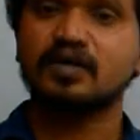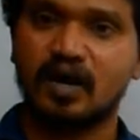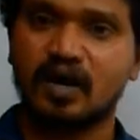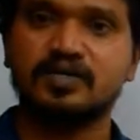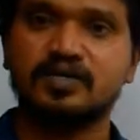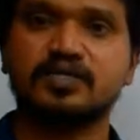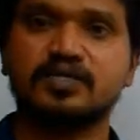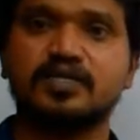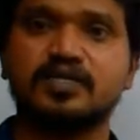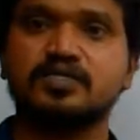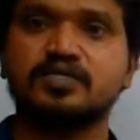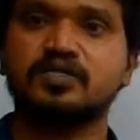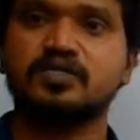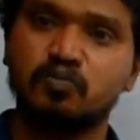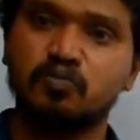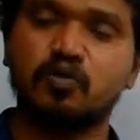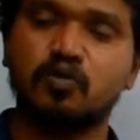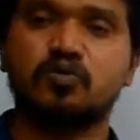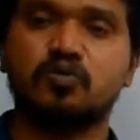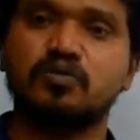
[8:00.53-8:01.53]
Cartilage,
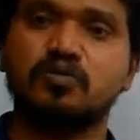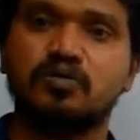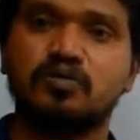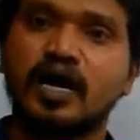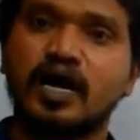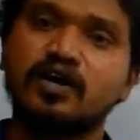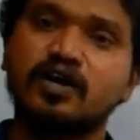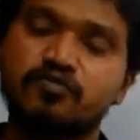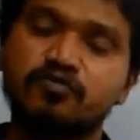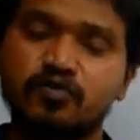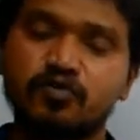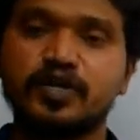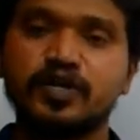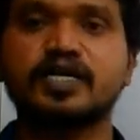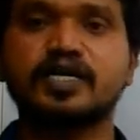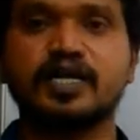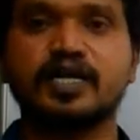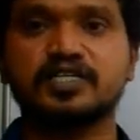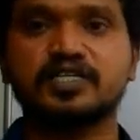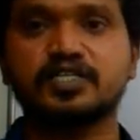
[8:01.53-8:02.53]
bone, and
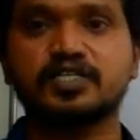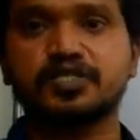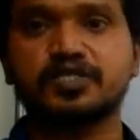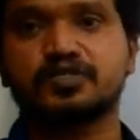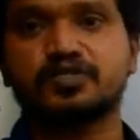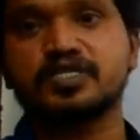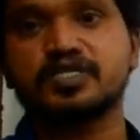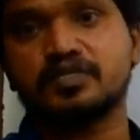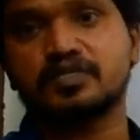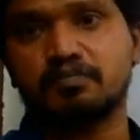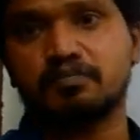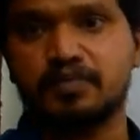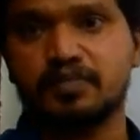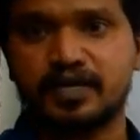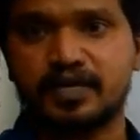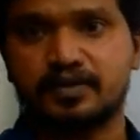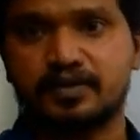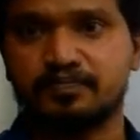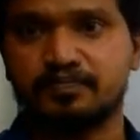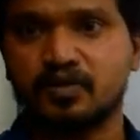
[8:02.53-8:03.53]
fluid connective tissue is
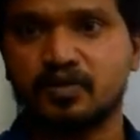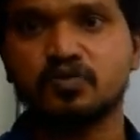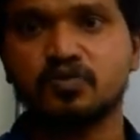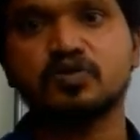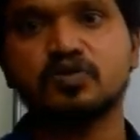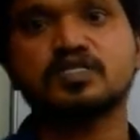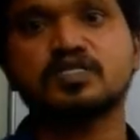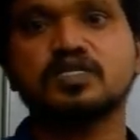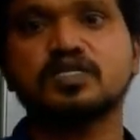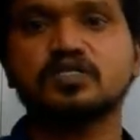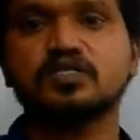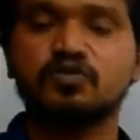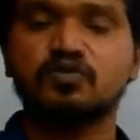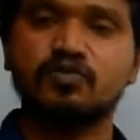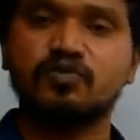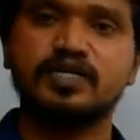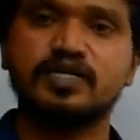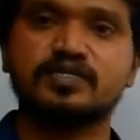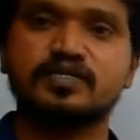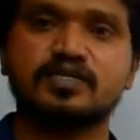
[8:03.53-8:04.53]
blood. Those things
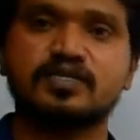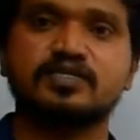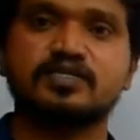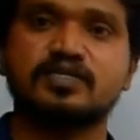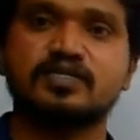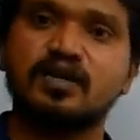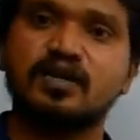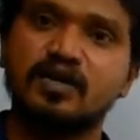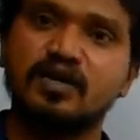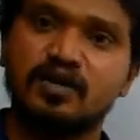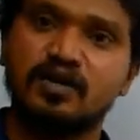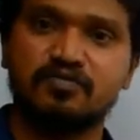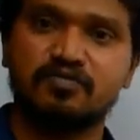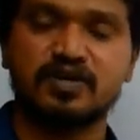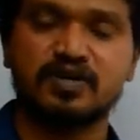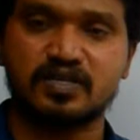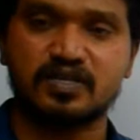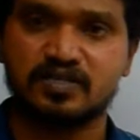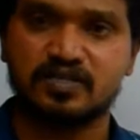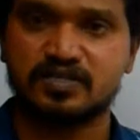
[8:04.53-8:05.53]
we will discuss in the further